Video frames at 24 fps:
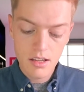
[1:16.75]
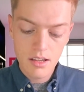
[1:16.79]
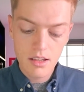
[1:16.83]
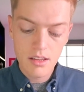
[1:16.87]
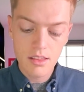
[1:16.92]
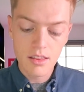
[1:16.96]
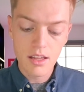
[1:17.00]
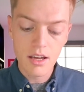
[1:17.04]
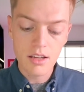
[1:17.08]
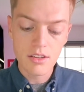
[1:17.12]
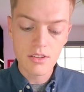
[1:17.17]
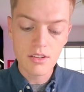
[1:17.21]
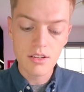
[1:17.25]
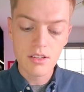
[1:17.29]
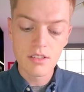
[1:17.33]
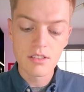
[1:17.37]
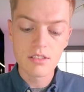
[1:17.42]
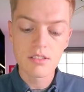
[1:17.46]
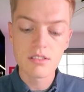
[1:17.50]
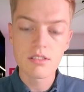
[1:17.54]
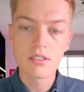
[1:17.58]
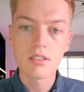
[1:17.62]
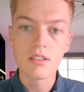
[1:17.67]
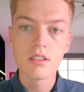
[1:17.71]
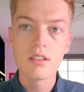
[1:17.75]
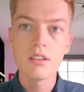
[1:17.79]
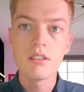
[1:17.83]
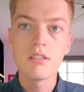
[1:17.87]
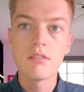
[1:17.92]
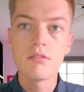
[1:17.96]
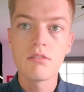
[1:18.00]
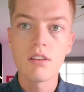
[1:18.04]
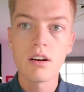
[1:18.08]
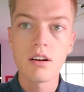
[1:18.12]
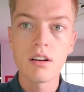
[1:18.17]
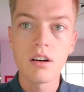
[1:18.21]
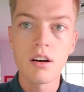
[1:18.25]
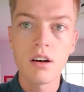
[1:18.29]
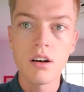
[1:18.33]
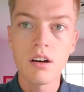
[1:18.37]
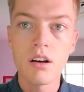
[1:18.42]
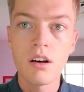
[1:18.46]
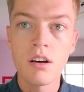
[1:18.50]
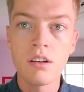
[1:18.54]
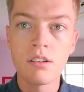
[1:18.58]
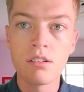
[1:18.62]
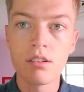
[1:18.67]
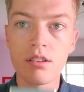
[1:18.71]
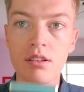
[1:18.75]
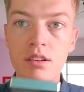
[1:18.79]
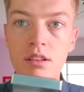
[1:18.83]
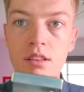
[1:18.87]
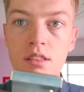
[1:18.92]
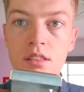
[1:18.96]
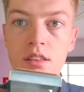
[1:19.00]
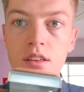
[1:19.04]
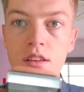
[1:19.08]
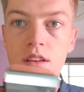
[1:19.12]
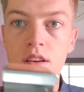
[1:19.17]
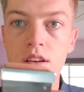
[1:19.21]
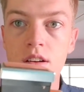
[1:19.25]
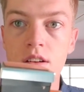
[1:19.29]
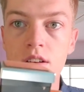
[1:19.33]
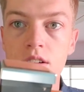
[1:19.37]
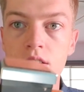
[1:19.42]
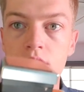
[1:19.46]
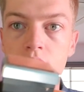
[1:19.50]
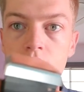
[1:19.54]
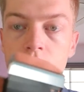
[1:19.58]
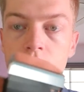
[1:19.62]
that you can see right underneath here.